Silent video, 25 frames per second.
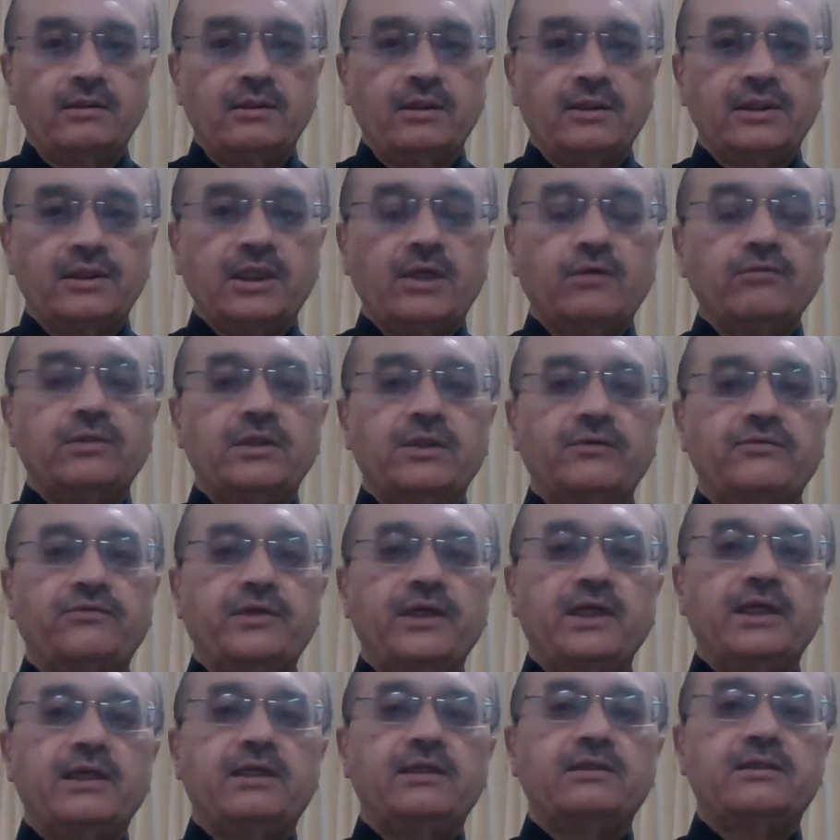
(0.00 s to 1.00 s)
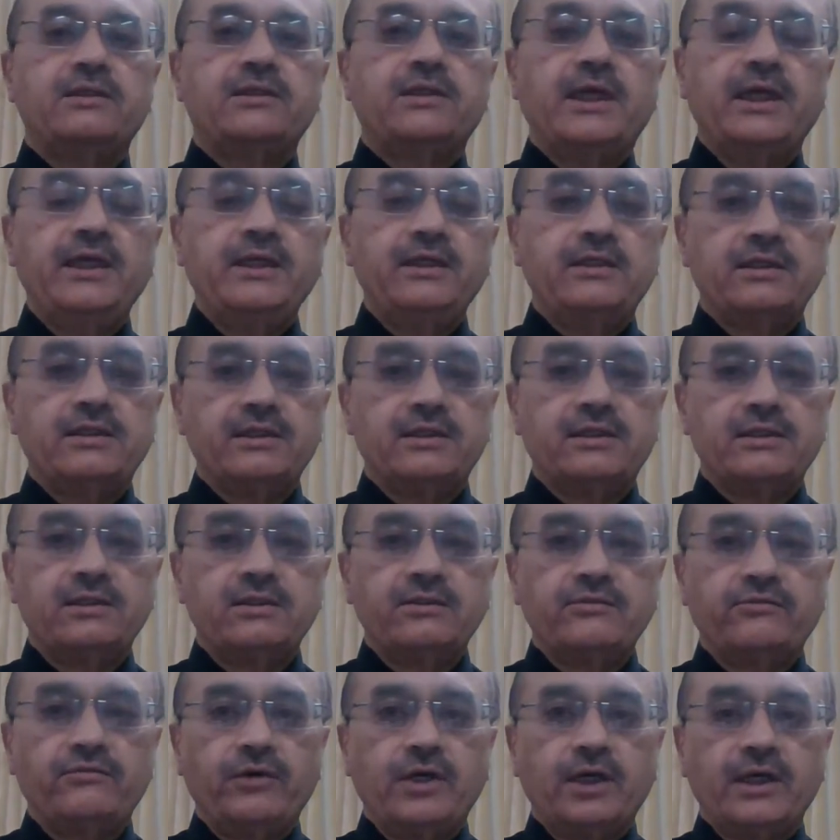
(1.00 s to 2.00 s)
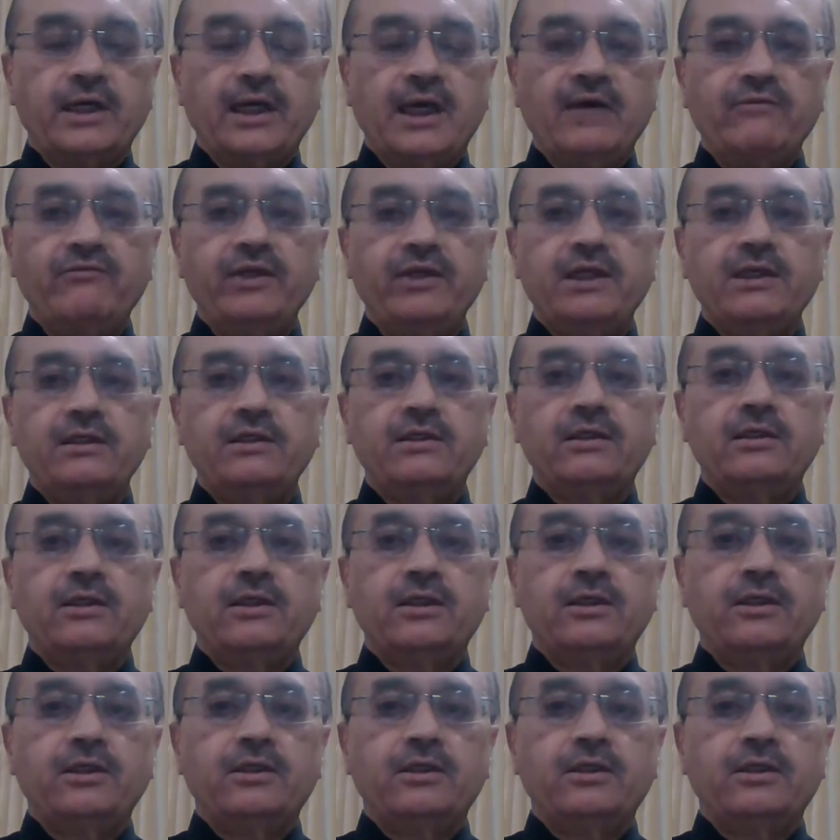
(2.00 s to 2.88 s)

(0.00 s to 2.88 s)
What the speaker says: the South African scientists for having